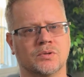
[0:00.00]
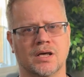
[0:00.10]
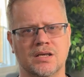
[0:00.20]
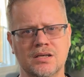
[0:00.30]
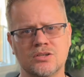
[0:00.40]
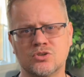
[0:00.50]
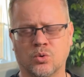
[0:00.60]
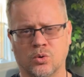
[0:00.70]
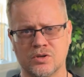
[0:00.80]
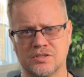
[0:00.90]
that he
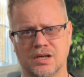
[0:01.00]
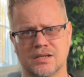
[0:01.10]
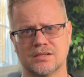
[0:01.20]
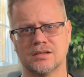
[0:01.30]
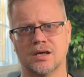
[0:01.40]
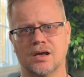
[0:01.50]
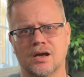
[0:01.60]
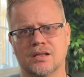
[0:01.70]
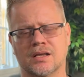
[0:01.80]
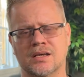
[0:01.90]
adores us,
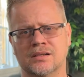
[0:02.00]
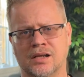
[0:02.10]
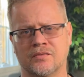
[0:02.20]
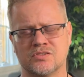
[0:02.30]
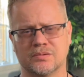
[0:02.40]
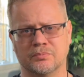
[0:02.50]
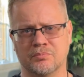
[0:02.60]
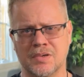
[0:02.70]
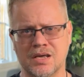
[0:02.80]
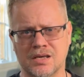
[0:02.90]
that he loves
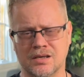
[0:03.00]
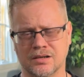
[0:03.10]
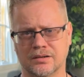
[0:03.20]
me.